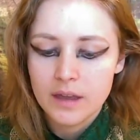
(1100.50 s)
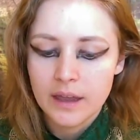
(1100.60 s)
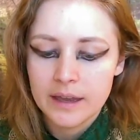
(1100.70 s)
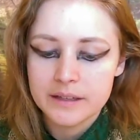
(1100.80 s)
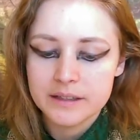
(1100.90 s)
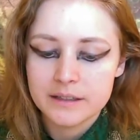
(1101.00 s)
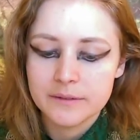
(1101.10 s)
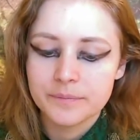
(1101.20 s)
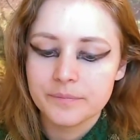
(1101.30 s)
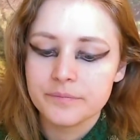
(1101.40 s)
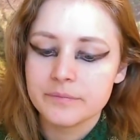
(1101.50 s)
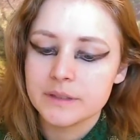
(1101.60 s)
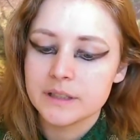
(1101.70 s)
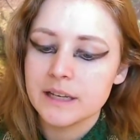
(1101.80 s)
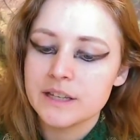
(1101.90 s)
and
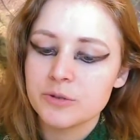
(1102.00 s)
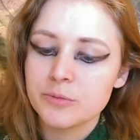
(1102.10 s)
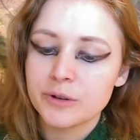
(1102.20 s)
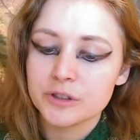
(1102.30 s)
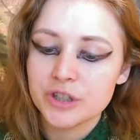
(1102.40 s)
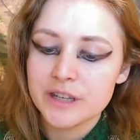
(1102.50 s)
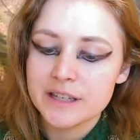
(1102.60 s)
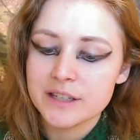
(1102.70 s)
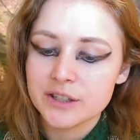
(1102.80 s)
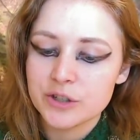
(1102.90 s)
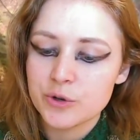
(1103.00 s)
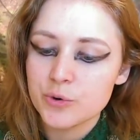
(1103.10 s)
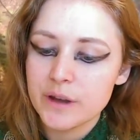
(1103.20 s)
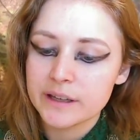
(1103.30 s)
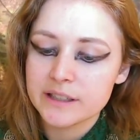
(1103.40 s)
today's numerology is
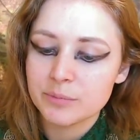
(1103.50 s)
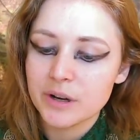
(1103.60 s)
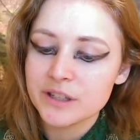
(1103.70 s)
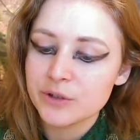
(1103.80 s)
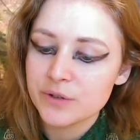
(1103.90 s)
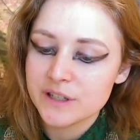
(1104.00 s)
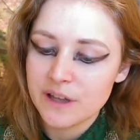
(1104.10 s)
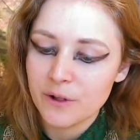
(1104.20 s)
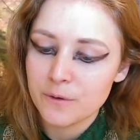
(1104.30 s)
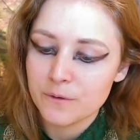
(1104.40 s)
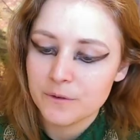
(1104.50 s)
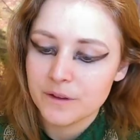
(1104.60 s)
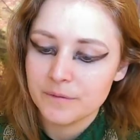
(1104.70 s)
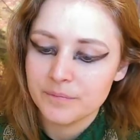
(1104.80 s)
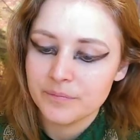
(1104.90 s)
to express yourself,
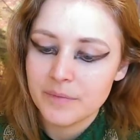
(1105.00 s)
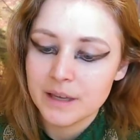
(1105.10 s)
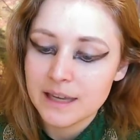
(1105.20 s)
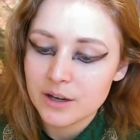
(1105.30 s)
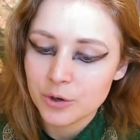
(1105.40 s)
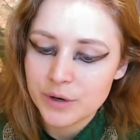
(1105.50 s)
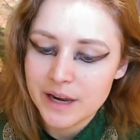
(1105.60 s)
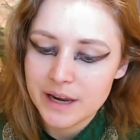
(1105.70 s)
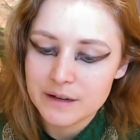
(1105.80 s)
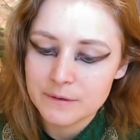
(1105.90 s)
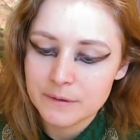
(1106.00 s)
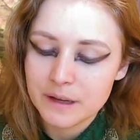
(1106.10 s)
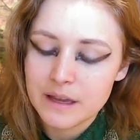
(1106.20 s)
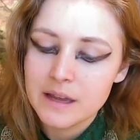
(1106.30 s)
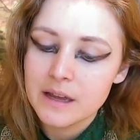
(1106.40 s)
get creative,
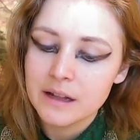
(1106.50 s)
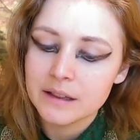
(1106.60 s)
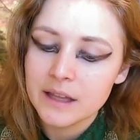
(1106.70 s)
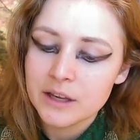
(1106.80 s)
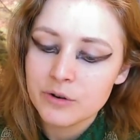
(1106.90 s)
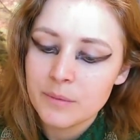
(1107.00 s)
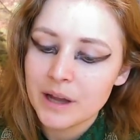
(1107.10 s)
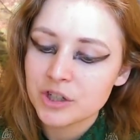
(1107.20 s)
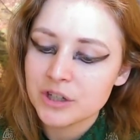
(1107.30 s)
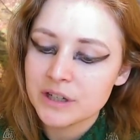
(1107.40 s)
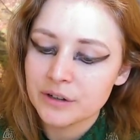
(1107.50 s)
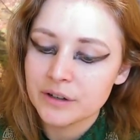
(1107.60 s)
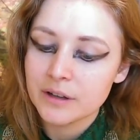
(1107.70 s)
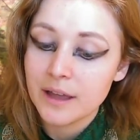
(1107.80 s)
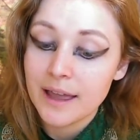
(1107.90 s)
let your
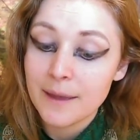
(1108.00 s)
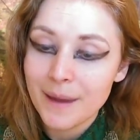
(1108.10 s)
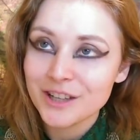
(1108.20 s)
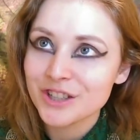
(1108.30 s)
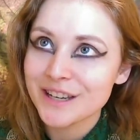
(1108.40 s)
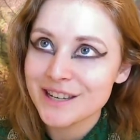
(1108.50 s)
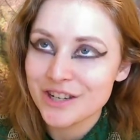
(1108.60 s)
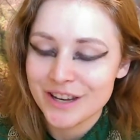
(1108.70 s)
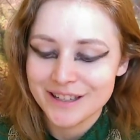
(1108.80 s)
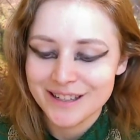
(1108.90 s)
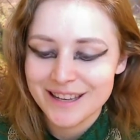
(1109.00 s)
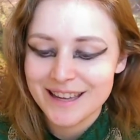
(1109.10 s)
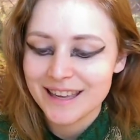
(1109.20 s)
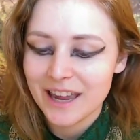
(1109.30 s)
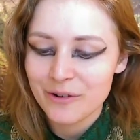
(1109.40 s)
imagination
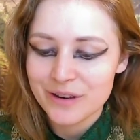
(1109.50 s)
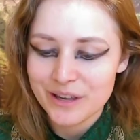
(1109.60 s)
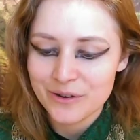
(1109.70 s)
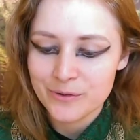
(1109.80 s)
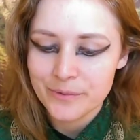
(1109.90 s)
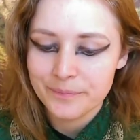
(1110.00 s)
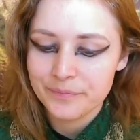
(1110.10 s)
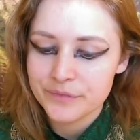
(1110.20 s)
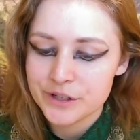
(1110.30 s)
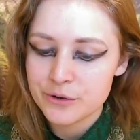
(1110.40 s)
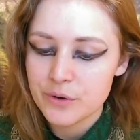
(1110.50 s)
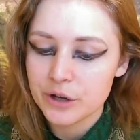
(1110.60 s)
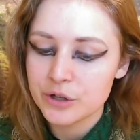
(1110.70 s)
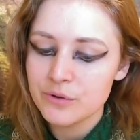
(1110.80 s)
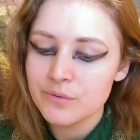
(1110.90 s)
carry you to a
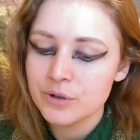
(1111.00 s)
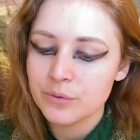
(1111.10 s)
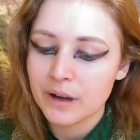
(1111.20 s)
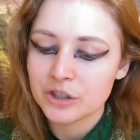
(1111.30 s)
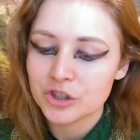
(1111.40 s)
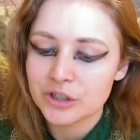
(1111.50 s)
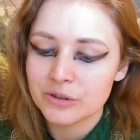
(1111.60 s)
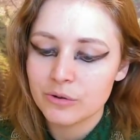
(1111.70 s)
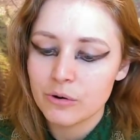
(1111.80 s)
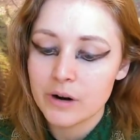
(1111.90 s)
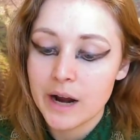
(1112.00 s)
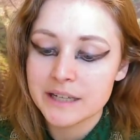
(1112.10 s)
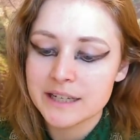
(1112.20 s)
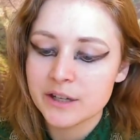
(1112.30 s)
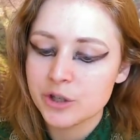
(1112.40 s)
new direction or
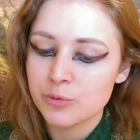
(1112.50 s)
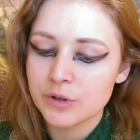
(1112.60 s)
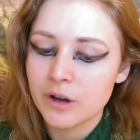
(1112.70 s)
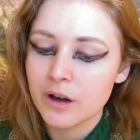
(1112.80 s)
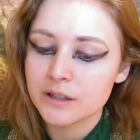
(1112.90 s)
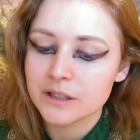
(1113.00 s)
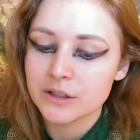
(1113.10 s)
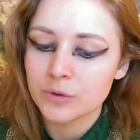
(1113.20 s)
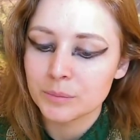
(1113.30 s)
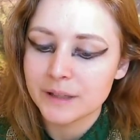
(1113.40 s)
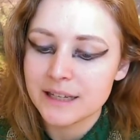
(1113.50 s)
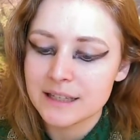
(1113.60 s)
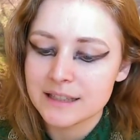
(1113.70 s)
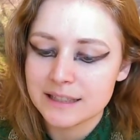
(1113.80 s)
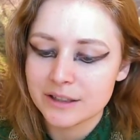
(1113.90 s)
idea you would not normally
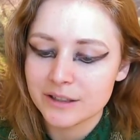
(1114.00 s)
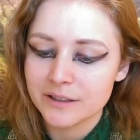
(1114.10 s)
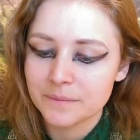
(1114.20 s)
consider.